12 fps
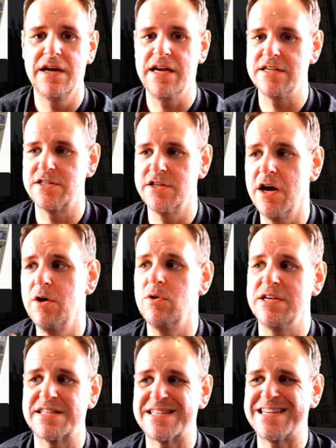It's
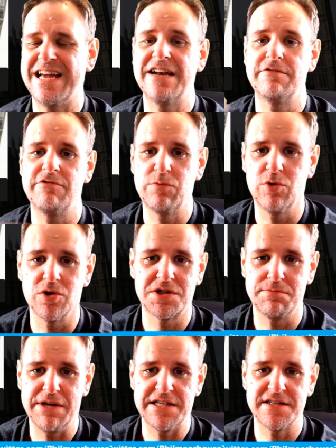scant reward
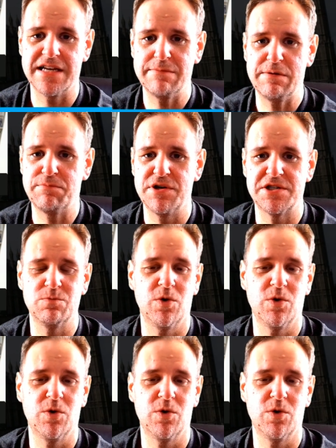to me to see him in prison.